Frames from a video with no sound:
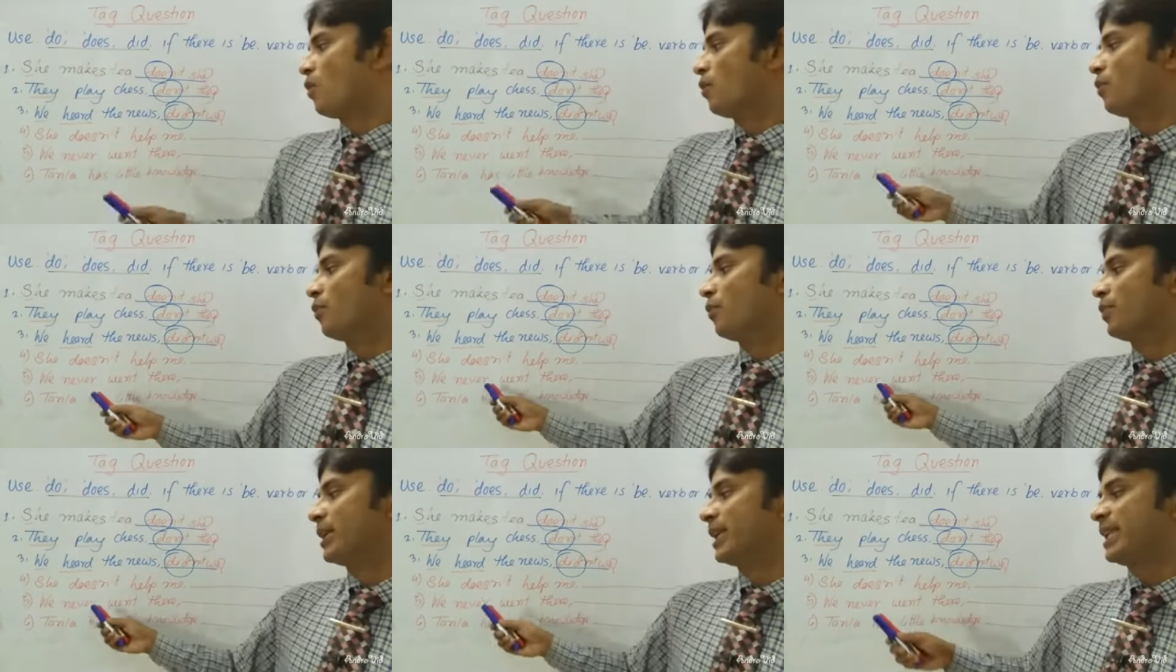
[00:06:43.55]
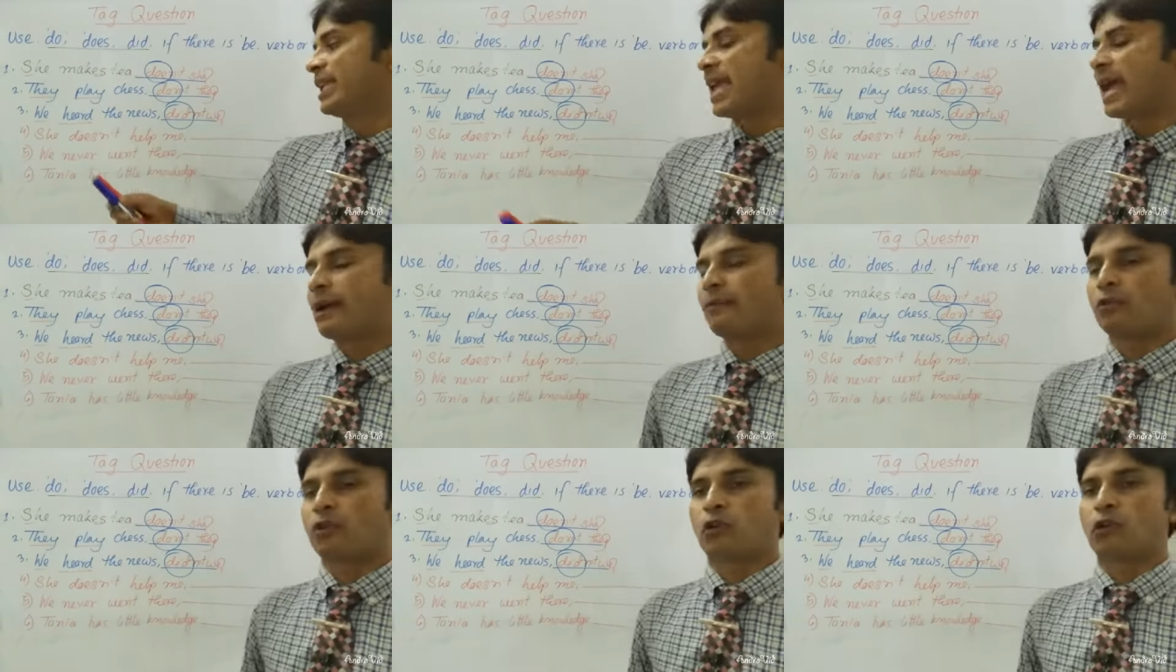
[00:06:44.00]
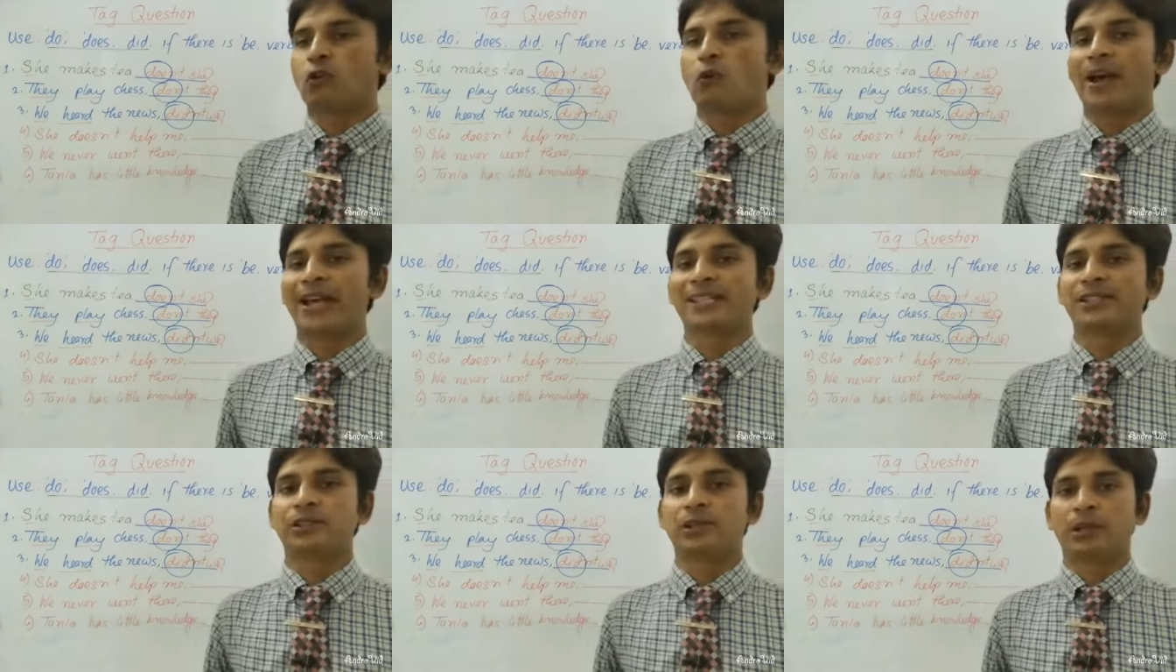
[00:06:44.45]
We never
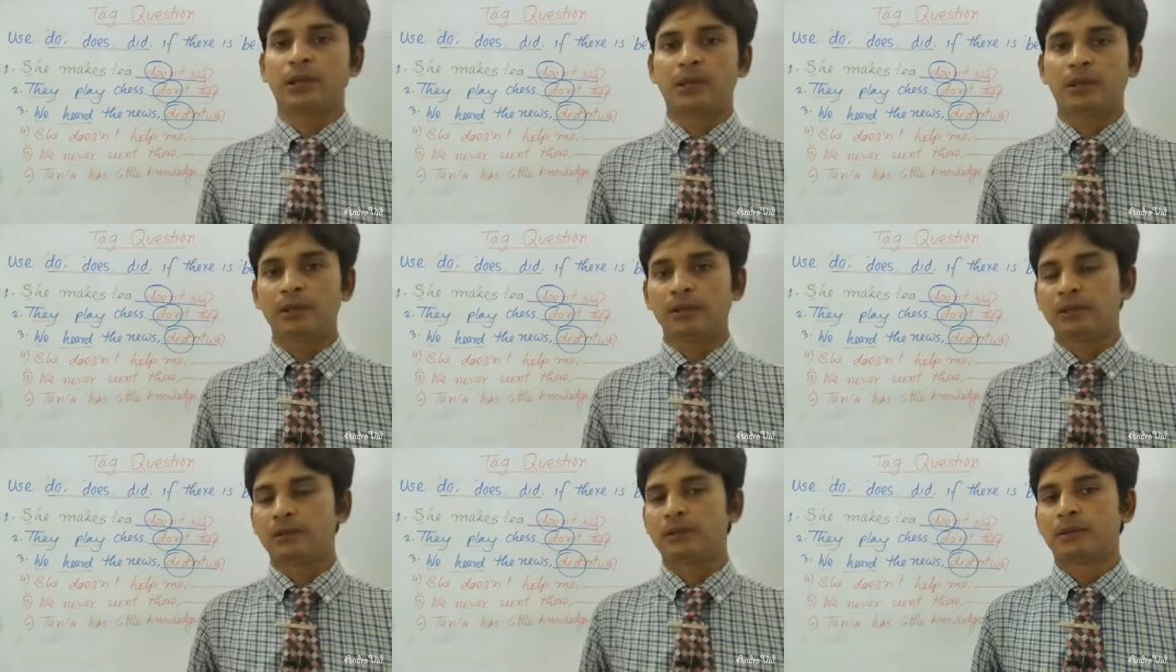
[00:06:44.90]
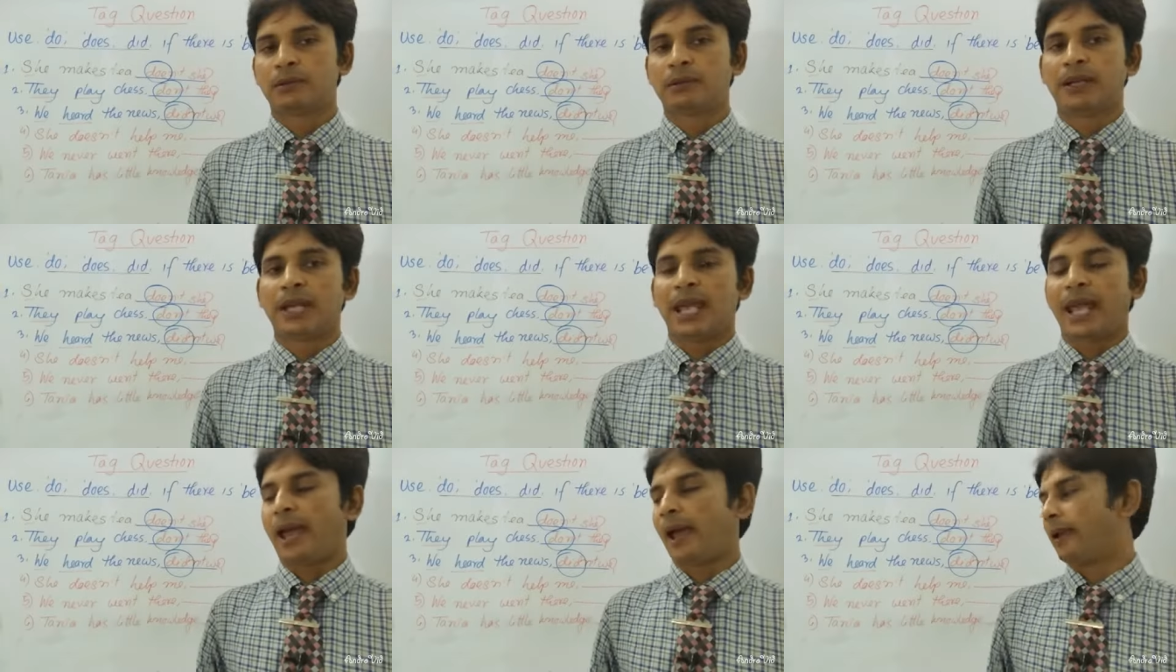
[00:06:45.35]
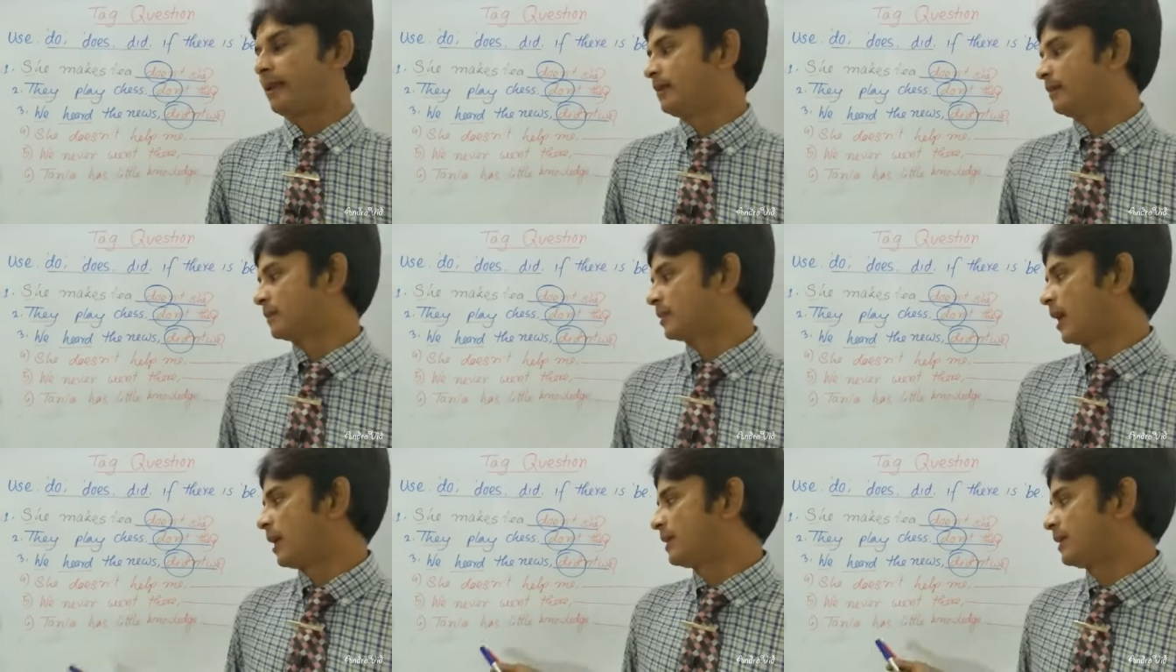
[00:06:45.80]
went there, and
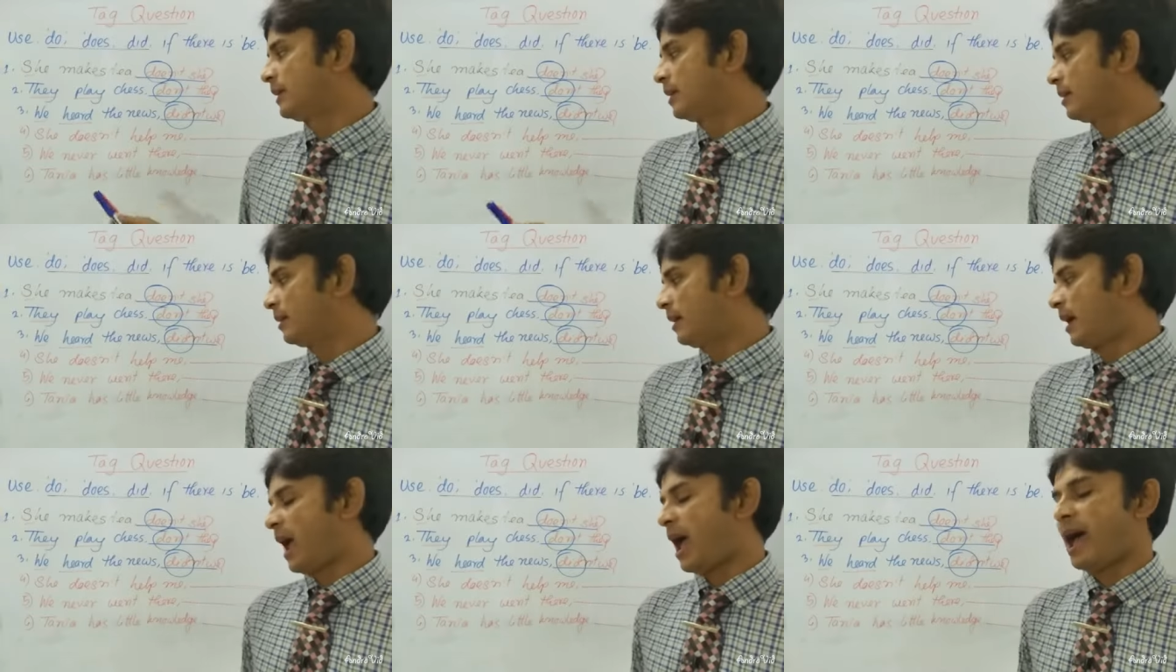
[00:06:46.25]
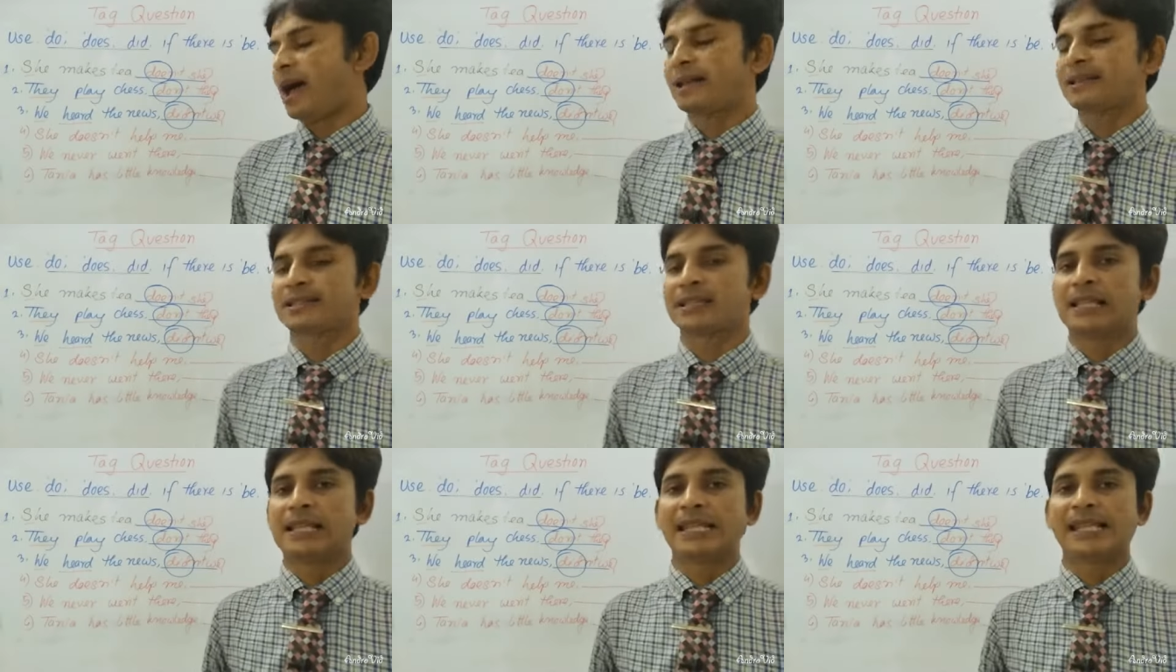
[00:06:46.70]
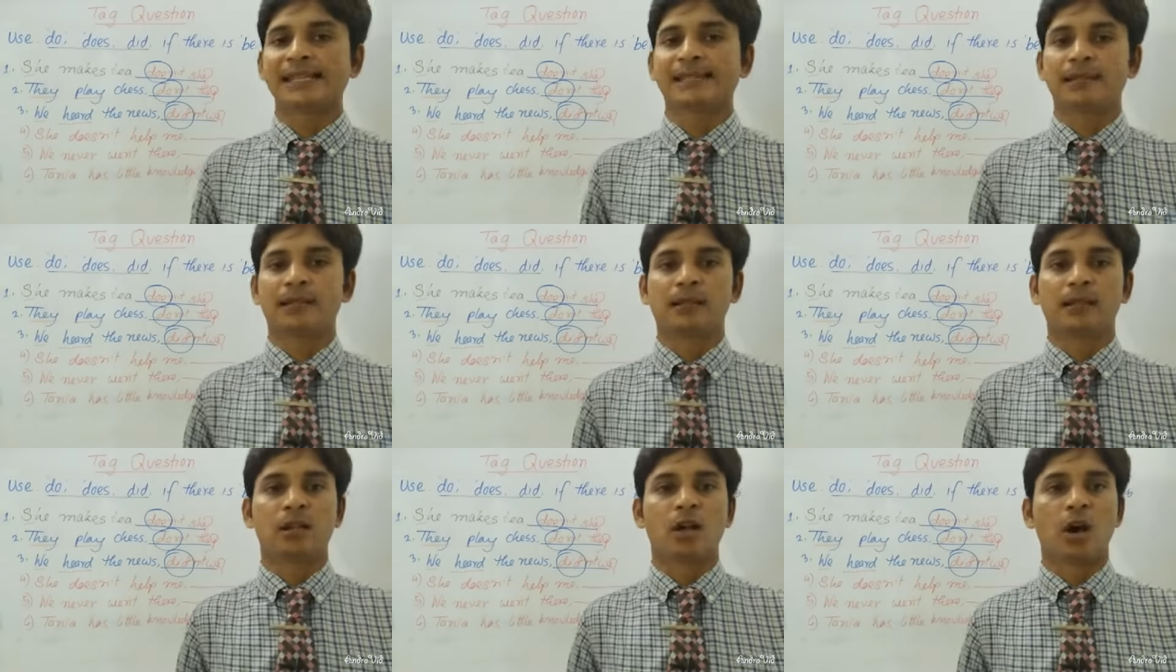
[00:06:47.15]
Tanya has little
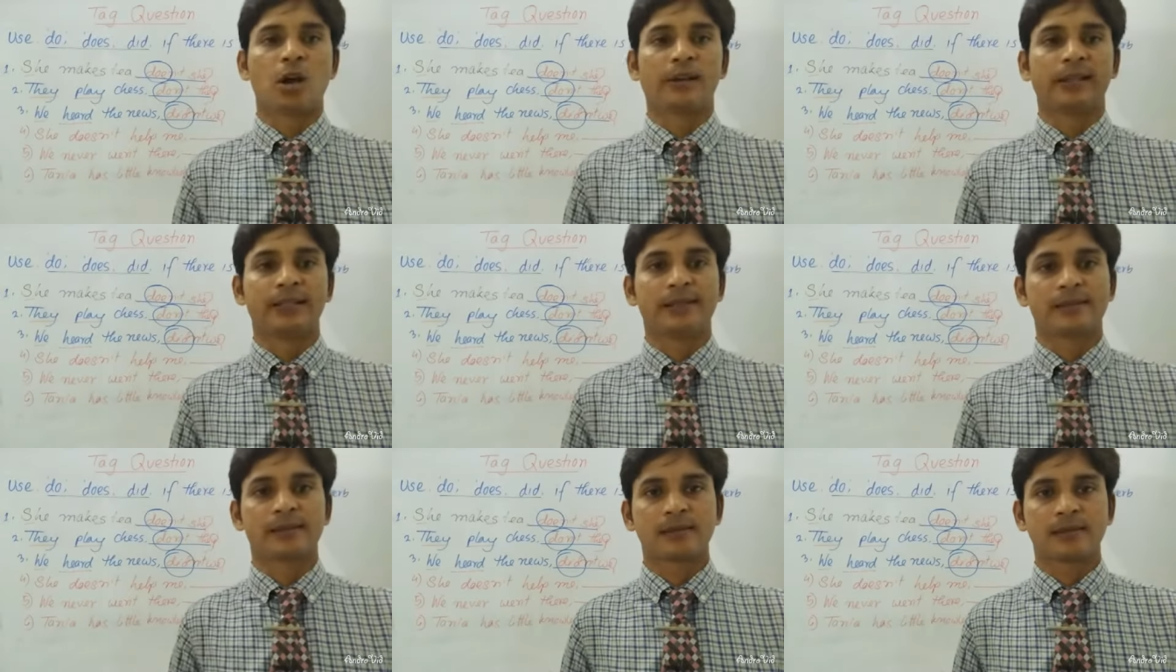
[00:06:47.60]
knowledge.